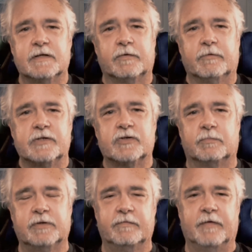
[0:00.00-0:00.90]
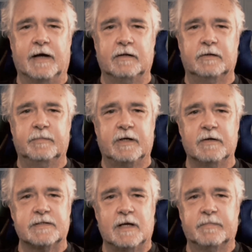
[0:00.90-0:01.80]
of a Racial Profiler
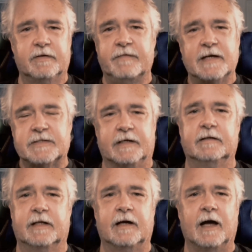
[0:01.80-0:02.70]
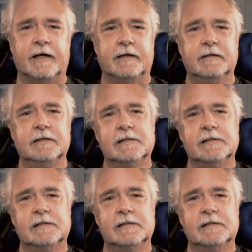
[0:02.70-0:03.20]
because I'm confessing that I,